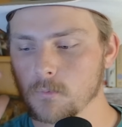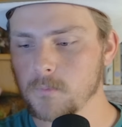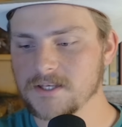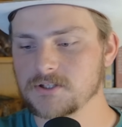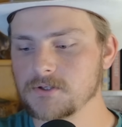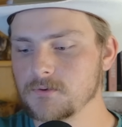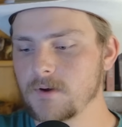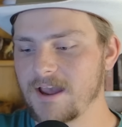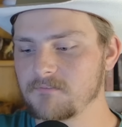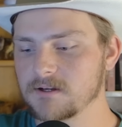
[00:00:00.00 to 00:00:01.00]
we do
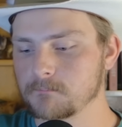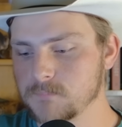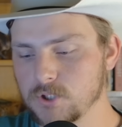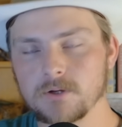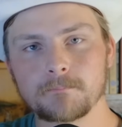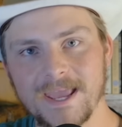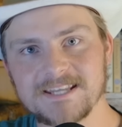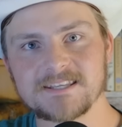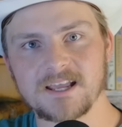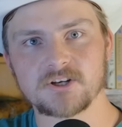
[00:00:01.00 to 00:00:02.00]
have a good
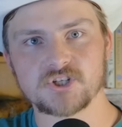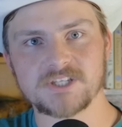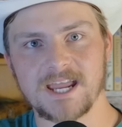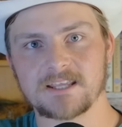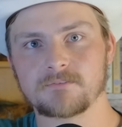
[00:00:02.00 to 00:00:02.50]
basic understanding